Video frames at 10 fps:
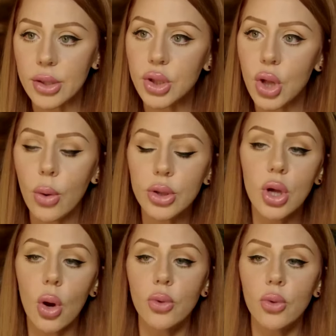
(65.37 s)
So
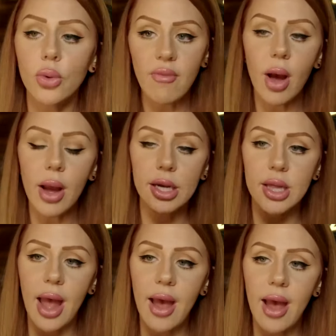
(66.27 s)
just FYI,
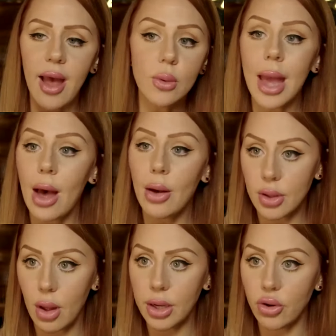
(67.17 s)
because I have two
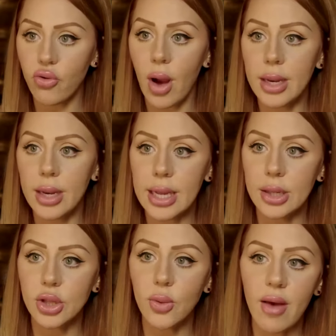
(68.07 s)
accounts on here trying to
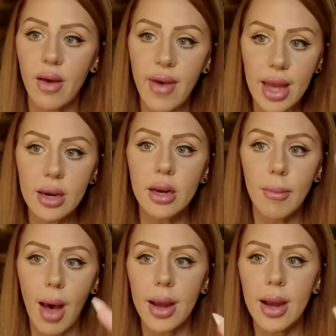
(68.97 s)
get in. So I have Aiden
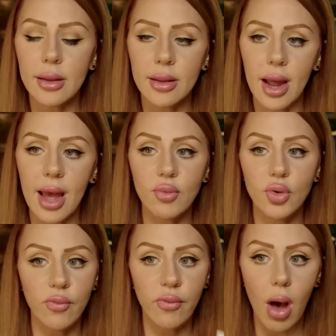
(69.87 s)
and Amaya, and then I
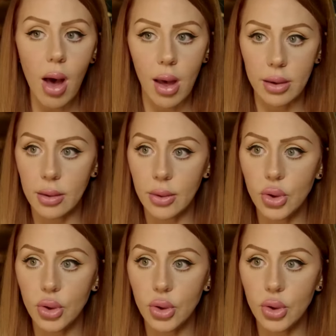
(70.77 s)
have Javon.